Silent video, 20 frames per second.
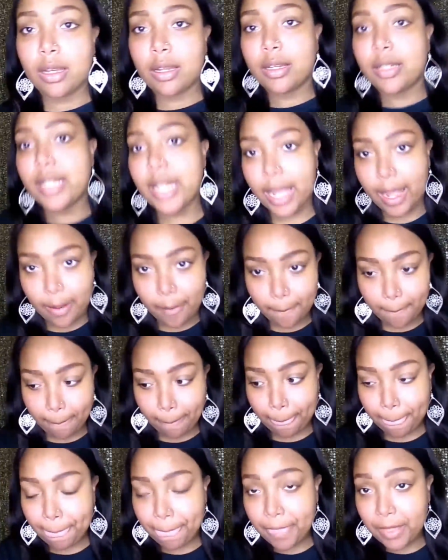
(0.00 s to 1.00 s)
Now,
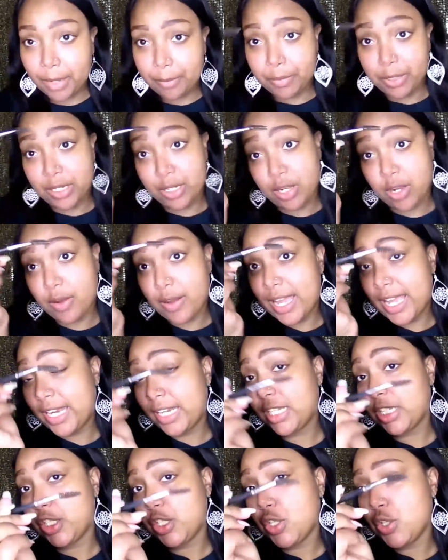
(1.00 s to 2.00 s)
I'm going to go ahead
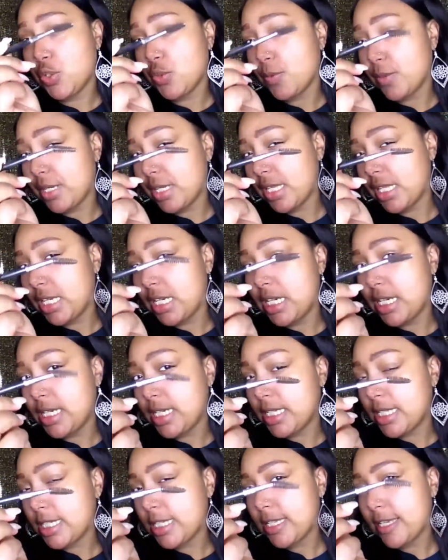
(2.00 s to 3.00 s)
and use one of
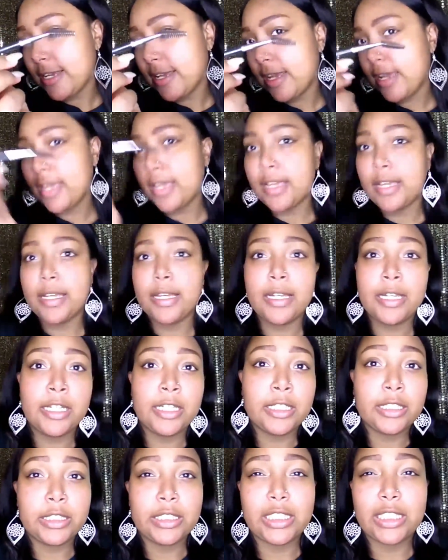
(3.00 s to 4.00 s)
these.
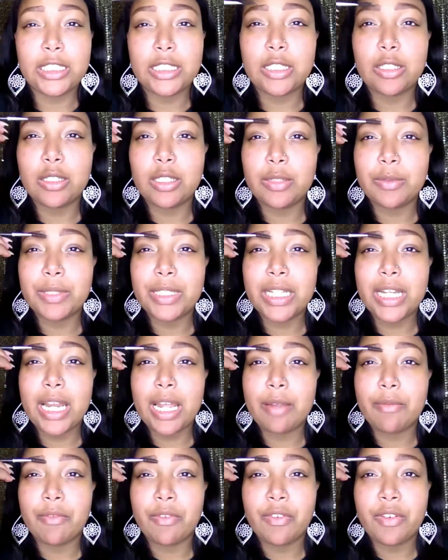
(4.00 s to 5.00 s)
I don't know what the
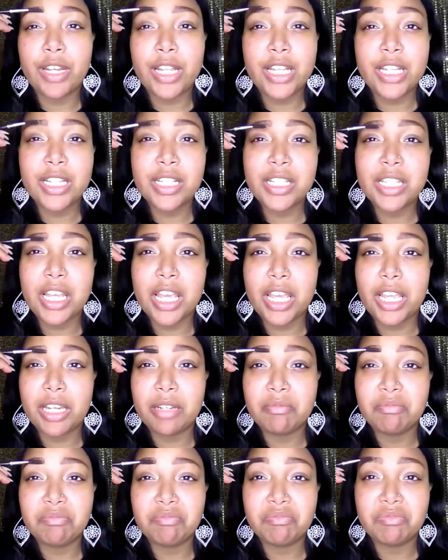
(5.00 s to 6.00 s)
name of it is. Hey,
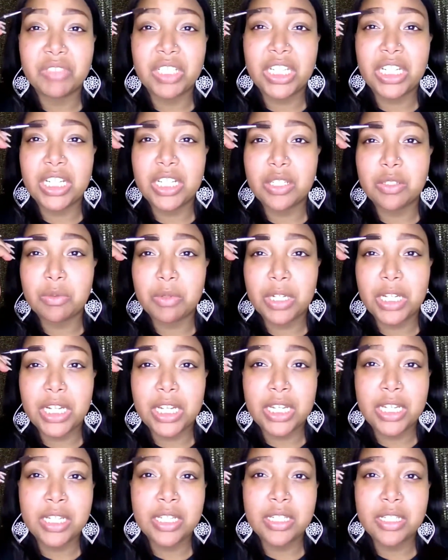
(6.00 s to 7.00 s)
it is what it
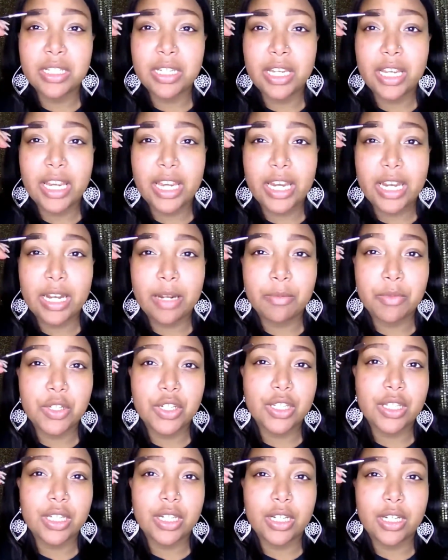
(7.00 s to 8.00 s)
is. And I'm
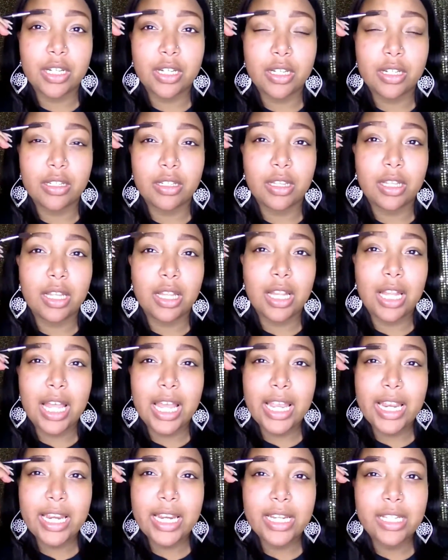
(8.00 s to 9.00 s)
just going to
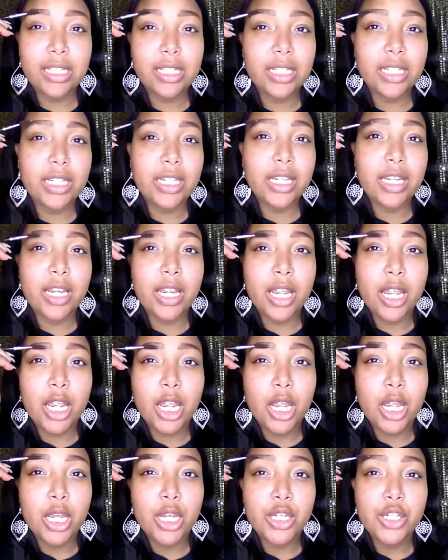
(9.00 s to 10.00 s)
lightly
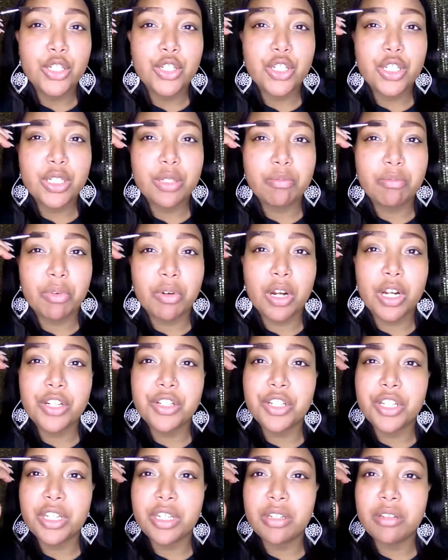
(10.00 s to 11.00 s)
just brush
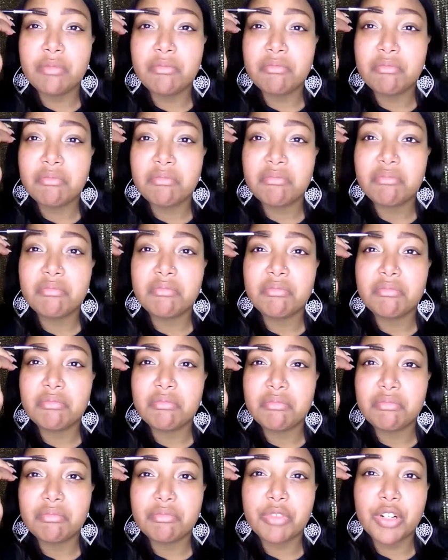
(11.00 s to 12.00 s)
it.
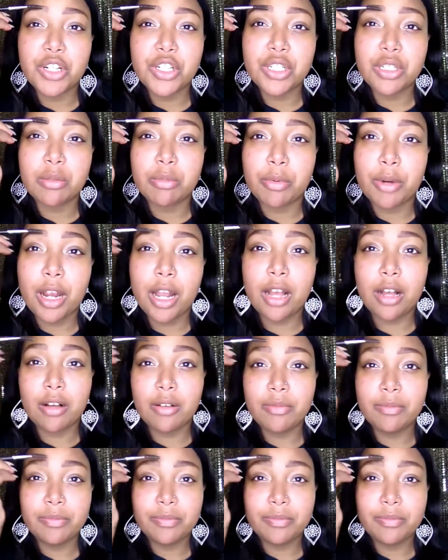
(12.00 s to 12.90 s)
Brush the brow.